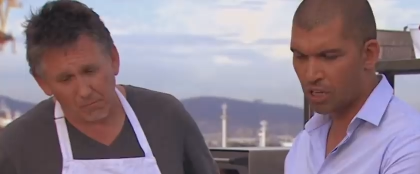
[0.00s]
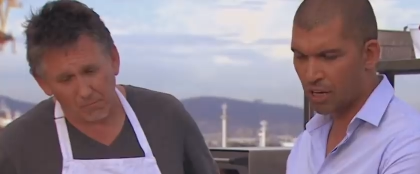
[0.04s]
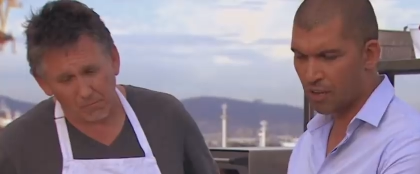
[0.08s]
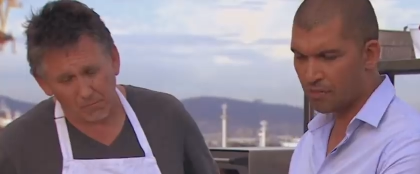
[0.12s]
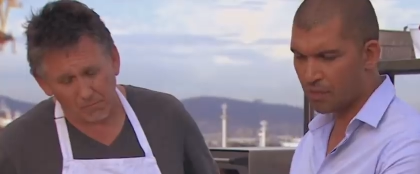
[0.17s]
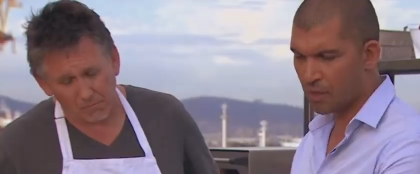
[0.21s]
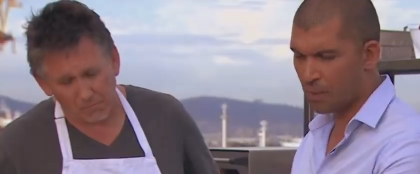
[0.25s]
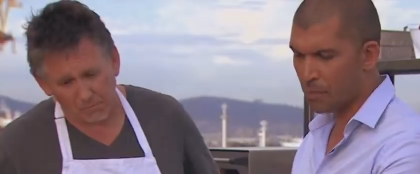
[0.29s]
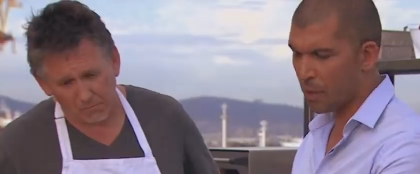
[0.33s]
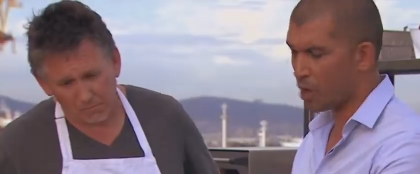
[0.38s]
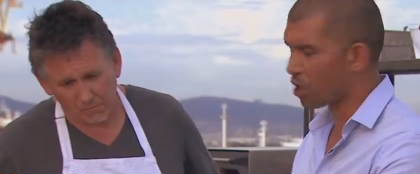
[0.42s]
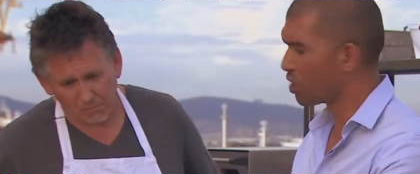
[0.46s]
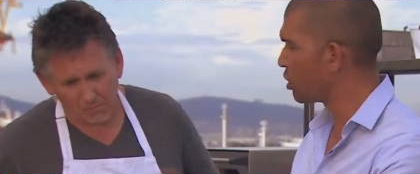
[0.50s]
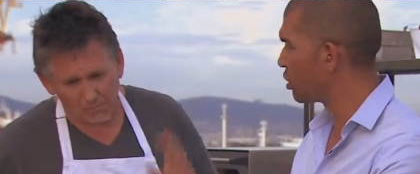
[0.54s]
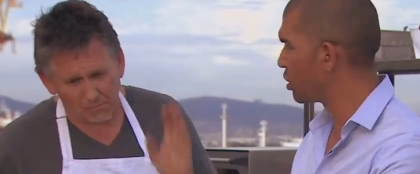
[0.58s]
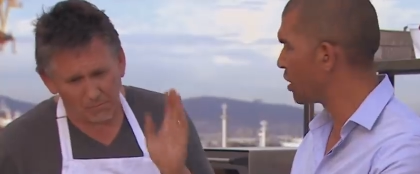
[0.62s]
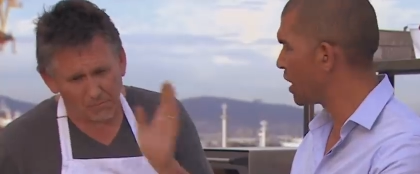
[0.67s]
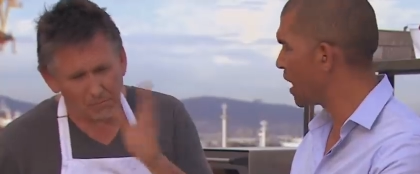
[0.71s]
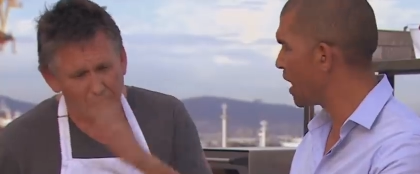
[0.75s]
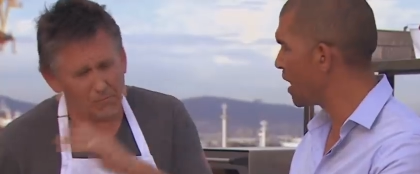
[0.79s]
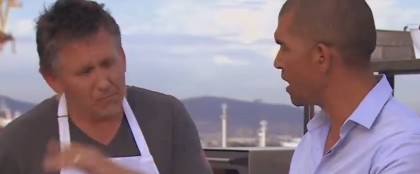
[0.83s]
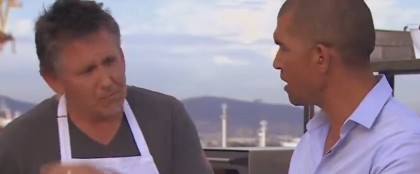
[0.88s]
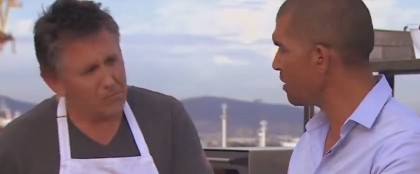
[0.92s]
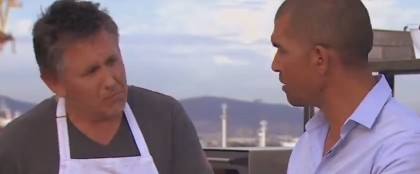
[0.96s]
Speaker 1: you left the bone
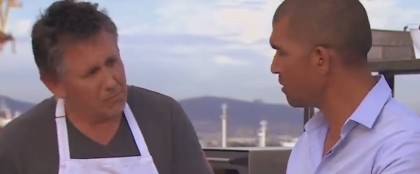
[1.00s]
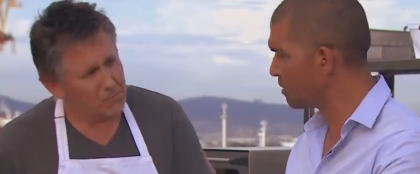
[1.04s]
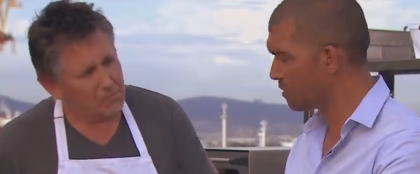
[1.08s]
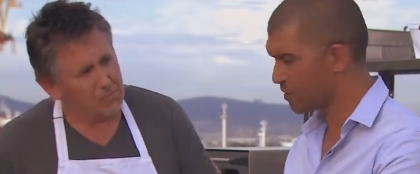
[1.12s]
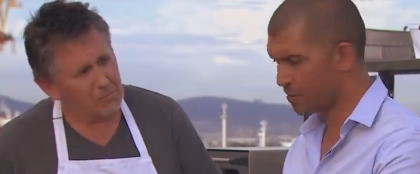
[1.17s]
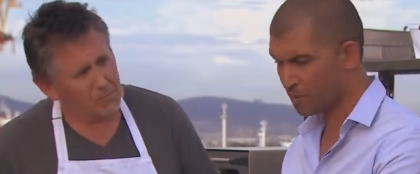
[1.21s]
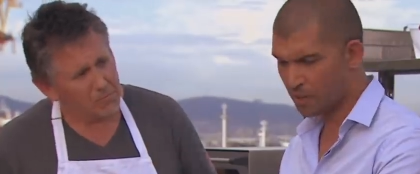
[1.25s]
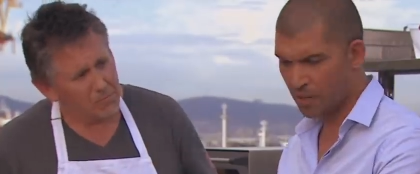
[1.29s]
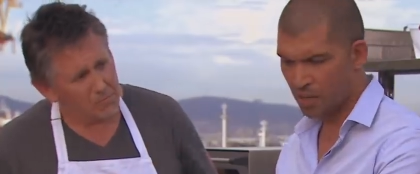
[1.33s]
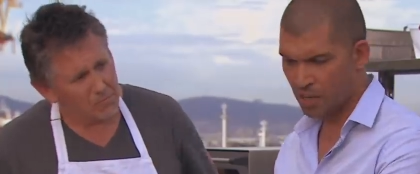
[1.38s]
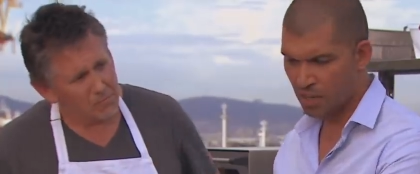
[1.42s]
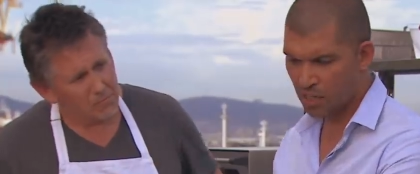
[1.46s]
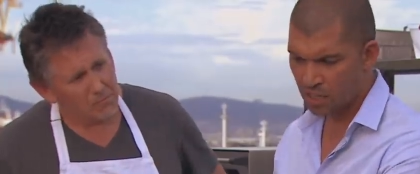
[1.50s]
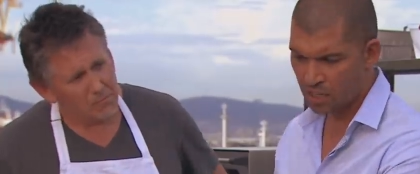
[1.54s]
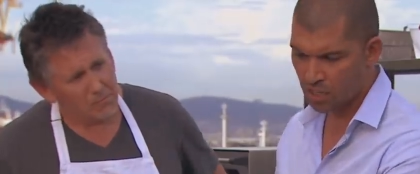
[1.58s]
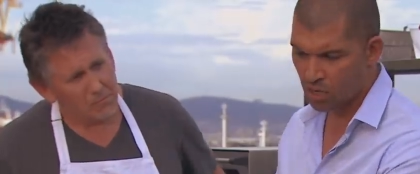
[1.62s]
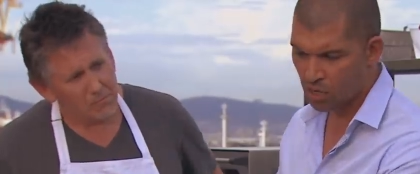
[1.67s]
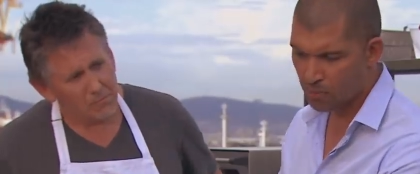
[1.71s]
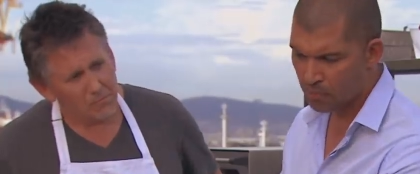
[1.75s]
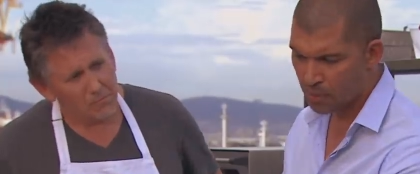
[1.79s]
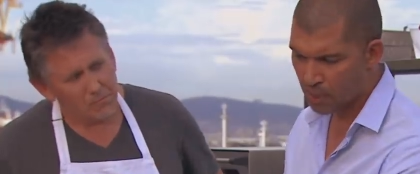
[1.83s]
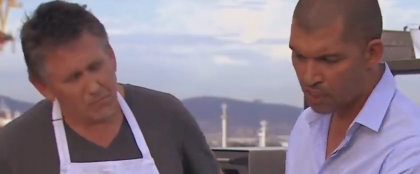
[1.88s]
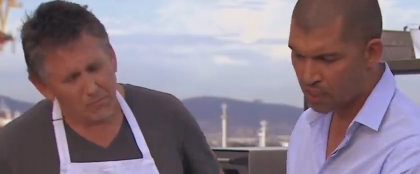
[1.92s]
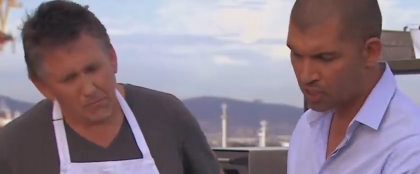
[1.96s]
on there, you
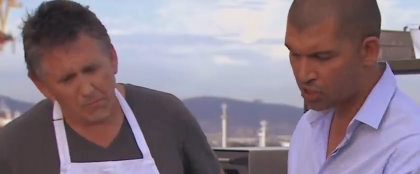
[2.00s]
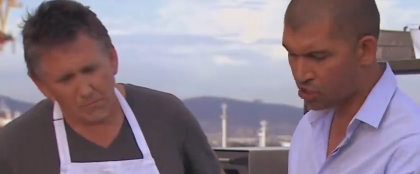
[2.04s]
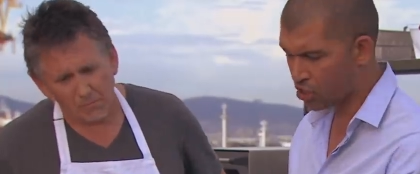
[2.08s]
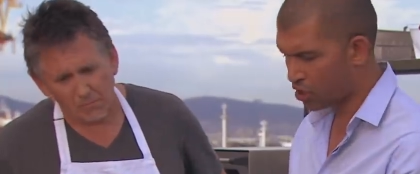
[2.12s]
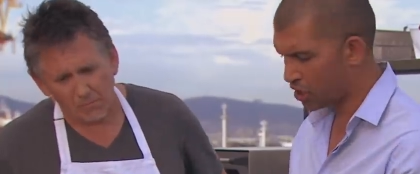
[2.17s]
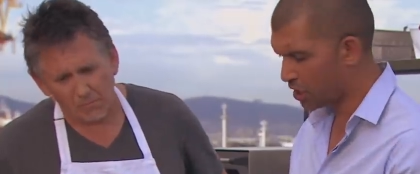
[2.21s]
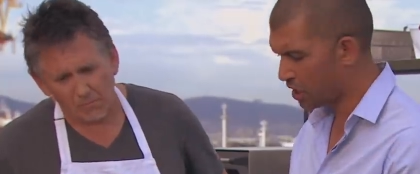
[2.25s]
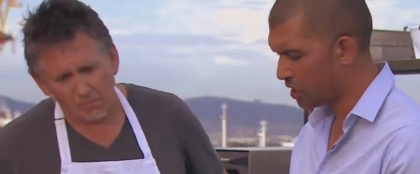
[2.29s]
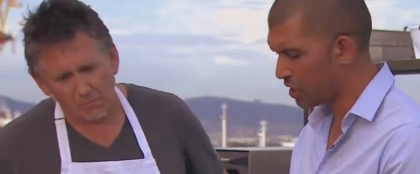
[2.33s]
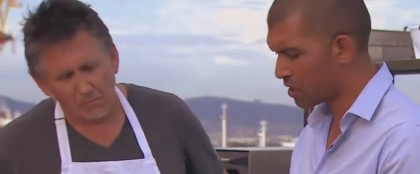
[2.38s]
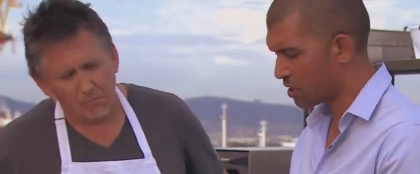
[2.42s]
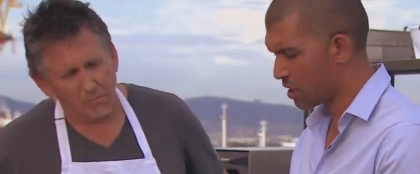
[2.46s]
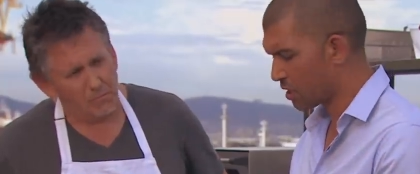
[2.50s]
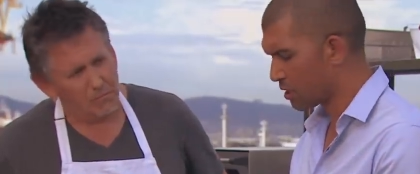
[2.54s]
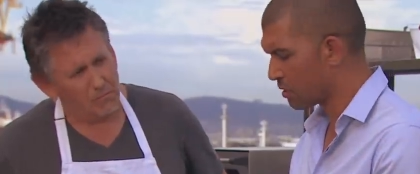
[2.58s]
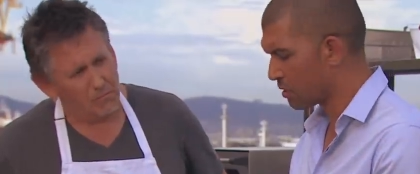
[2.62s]
know, but it's not these